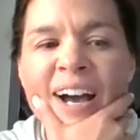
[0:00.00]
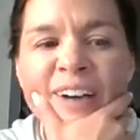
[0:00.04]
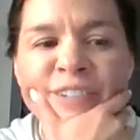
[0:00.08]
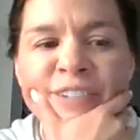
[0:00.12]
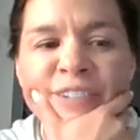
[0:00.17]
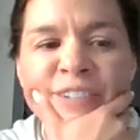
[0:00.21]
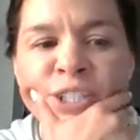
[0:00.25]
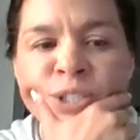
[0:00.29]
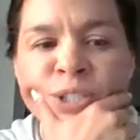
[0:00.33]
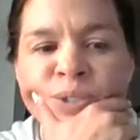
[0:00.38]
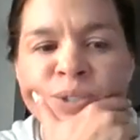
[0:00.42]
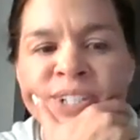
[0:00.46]
have
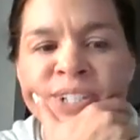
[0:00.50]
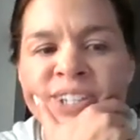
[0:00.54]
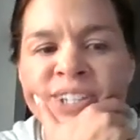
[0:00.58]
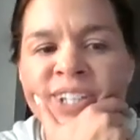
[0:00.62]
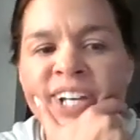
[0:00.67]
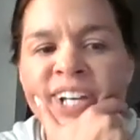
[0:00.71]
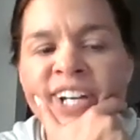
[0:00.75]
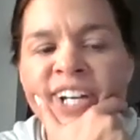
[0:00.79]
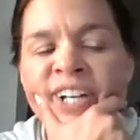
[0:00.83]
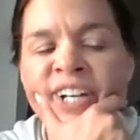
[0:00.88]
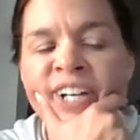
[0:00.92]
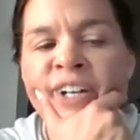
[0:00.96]
included
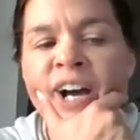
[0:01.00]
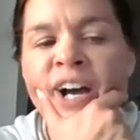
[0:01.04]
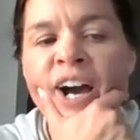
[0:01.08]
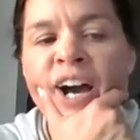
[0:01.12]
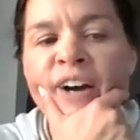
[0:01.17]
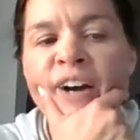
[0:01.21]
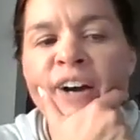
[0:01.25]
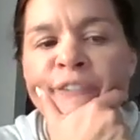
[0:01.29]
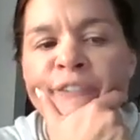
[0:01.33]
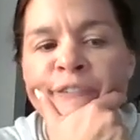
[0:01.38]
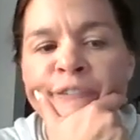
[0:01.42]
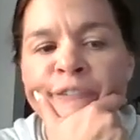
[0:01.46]
there
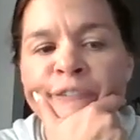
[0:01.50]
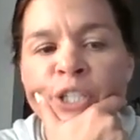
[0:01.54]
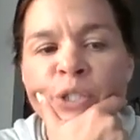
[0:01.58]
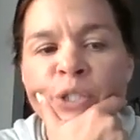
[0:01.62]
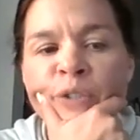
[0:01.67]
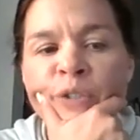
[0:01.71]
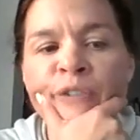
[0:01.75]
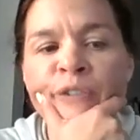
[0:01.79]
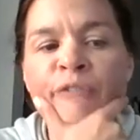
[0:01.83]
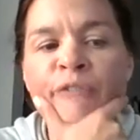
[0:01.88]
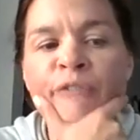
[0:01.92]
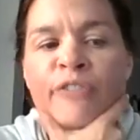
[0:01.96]
a
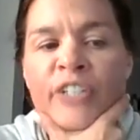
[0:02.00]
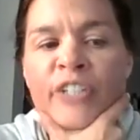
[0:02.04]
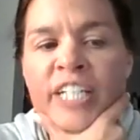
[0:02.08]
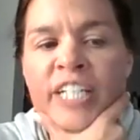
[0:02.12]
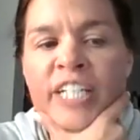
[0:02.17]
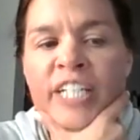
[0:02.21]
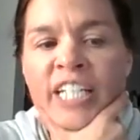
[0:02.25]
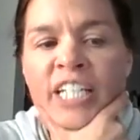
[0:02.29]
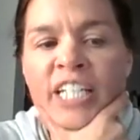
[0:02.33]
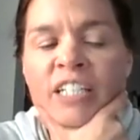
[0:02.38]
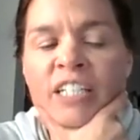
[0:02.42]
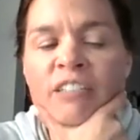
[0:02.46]
few
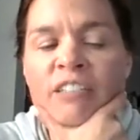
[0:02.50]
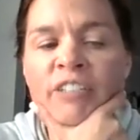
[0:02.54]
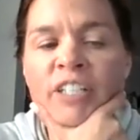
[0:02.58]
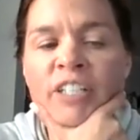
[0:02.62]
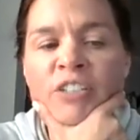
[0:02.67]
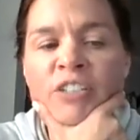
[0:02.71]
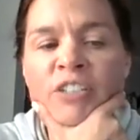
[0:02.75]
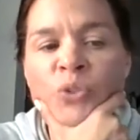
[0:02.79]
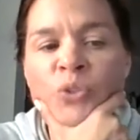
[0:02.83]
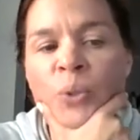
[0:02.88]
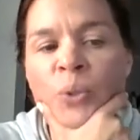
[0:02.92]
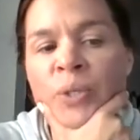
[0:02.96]
free
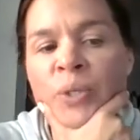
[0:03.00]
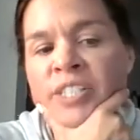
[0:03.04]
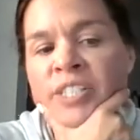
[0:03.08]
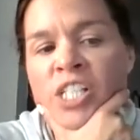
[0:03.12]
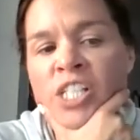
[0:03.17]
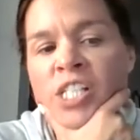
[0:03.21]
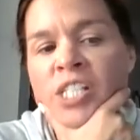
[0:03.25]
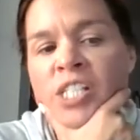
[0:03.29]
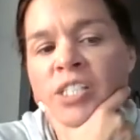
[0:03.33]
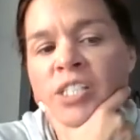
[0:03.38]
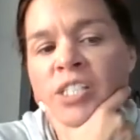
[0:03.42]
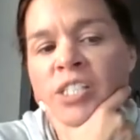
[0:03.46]

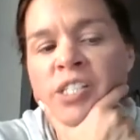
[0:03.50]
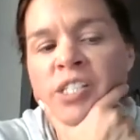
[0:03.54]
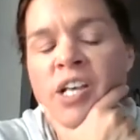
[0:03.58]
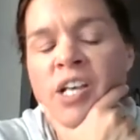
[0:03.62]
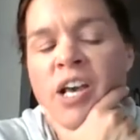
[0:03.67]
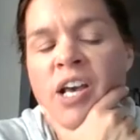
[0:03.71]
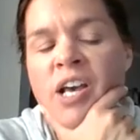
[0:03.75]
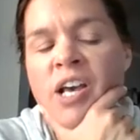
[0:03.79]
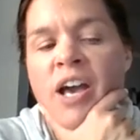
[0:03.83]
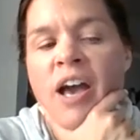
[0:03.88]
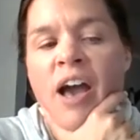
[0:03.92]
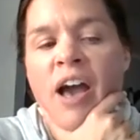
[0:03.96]
resources
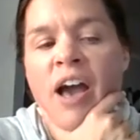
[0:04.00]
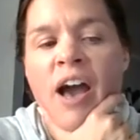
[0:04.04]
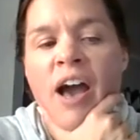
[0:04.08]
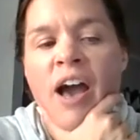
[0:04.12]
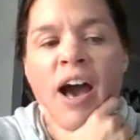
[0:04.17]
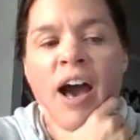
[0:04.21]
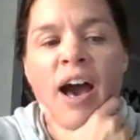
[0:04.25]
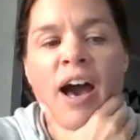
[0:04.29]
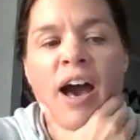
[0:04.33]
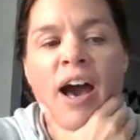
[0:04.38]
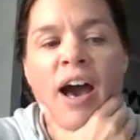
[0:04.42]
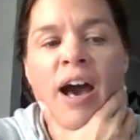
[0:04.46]

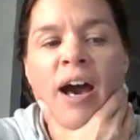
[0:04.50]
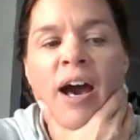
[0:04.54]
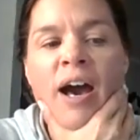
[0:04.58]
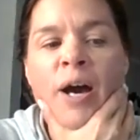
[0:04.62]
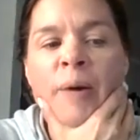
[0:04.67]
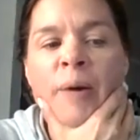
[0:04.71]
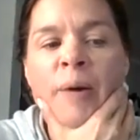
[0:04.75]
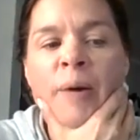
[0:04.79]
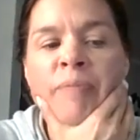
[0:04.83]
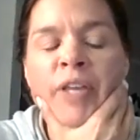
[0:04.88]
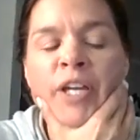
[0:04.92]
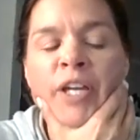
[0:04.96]

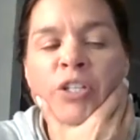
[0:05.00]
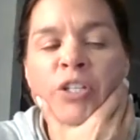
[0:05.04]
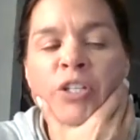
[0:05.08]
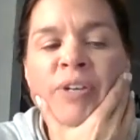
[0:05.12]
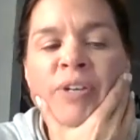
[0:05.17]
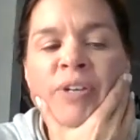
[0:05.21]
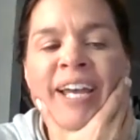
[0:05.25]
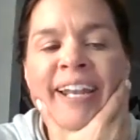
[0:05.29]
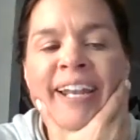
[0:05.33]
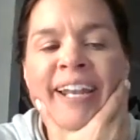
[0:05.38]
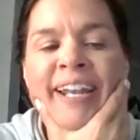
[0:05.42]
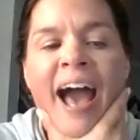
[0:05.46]
that you
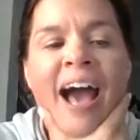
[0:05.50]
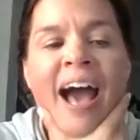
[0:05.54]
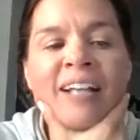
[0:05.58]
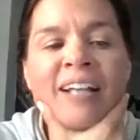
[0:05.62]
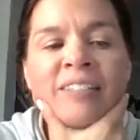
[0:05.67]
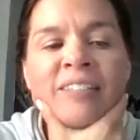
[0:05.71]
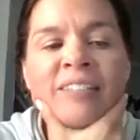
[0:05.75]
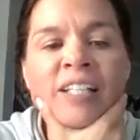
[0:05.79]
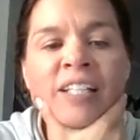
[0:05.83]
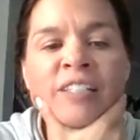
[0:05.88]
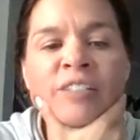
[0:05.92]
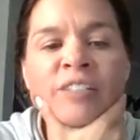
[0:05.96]
can
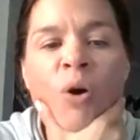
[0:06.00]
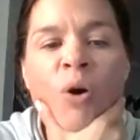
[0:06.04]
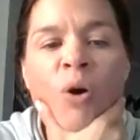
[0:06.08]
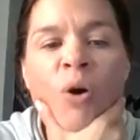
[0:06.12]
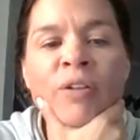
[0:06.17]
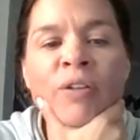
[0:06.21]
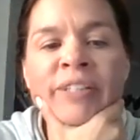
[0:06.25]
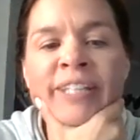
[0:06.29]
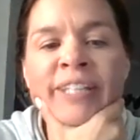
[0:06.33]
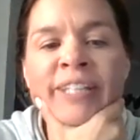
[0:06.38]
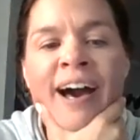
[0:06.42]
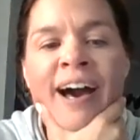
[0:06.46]
access
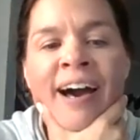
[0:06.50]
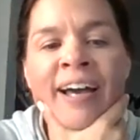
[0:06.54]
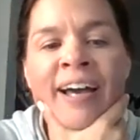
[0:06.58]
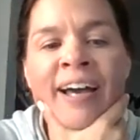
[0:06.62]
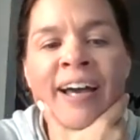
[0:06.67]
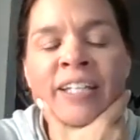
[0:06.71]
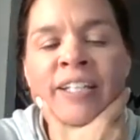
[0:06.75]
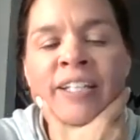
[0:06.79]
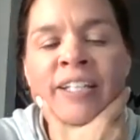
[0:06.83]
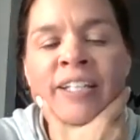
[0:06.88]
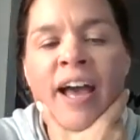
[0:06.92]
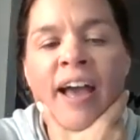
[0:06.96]

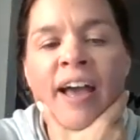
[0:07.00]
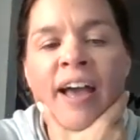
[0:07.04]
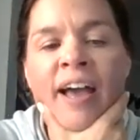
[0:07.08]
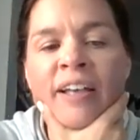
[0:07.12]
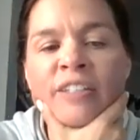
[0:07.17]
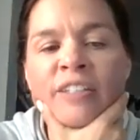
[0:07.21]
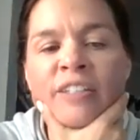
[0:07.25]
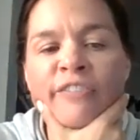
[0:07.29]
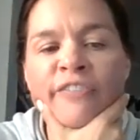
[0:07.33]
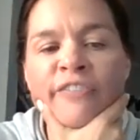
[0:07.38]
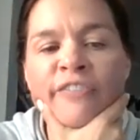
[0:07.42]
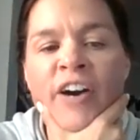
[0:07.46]
online
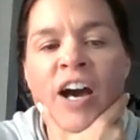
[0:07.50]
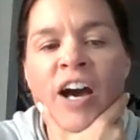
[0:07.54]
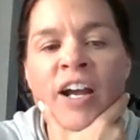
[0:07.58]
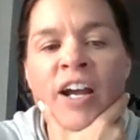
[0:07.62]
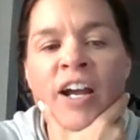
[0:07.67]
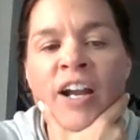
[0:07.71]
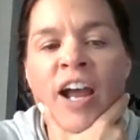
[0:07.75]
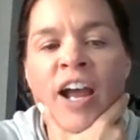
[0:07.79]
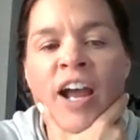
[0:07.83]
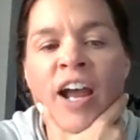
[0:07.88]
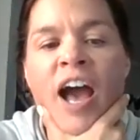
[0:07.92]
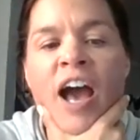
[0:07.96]
as
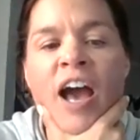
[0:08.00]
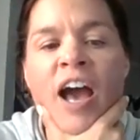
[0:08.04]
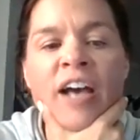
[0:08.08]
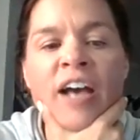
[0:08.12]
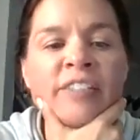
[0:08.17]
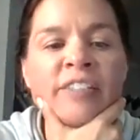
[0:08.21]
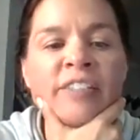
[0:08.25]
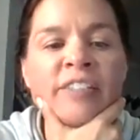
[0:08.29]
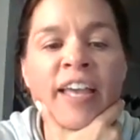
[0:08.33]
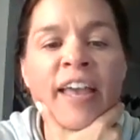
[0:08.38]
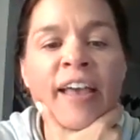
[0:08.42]
far as